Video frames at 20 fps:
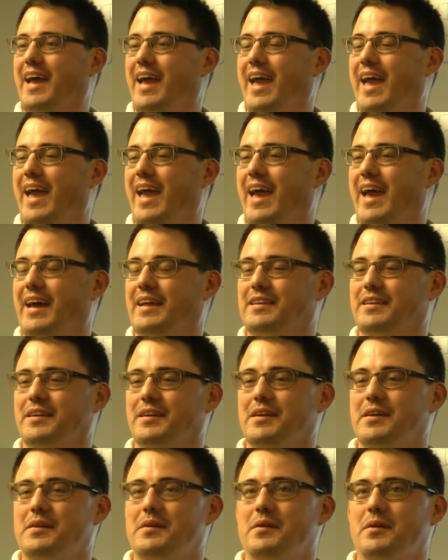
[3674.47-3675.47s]
And
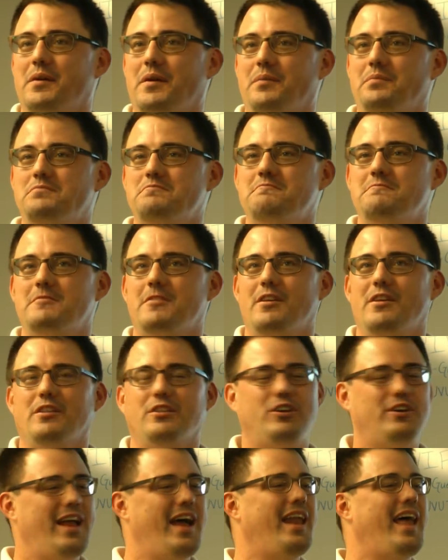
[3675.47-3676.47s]

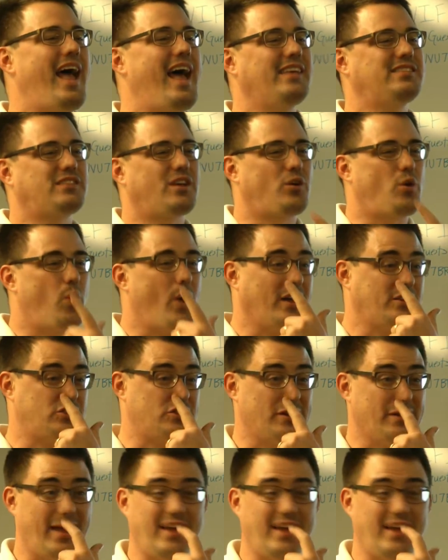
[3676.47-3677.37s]
learn how to ask a question.